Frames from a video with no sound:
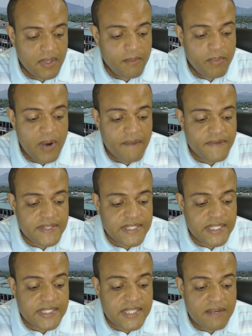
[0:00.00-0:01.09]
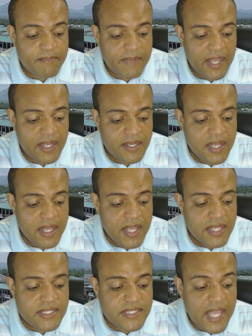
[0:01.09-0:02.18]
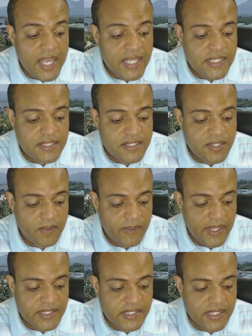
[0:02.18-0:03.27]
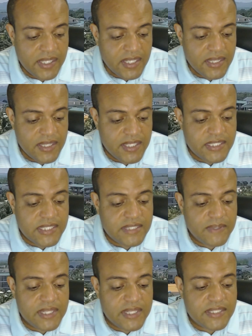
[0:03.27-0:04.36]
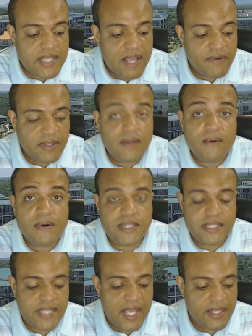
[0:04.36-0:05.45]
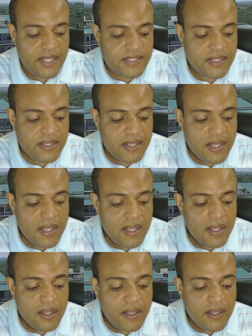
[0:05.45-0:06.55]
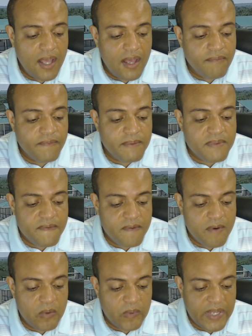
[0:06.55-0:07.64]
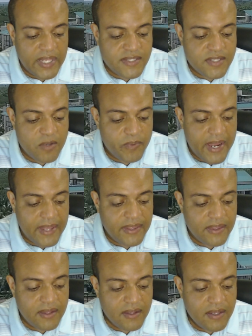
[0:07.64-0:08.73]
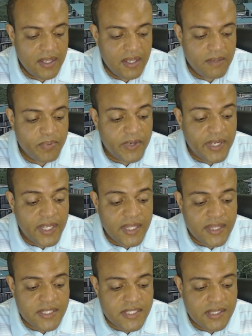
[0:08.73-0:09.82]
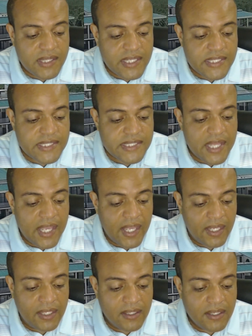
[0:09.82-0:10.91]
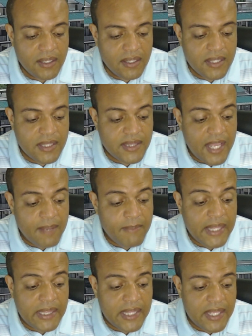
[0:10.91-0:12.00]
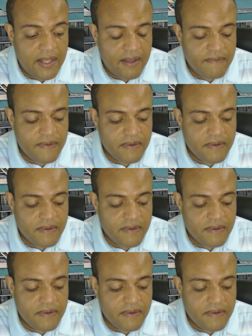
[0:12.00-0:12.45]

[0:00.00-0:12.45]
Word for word: prophecy, son of man, and say to it, this is what the sovereign Lord says Come from the four winds, O breath, and breathe into these slain, that they may live.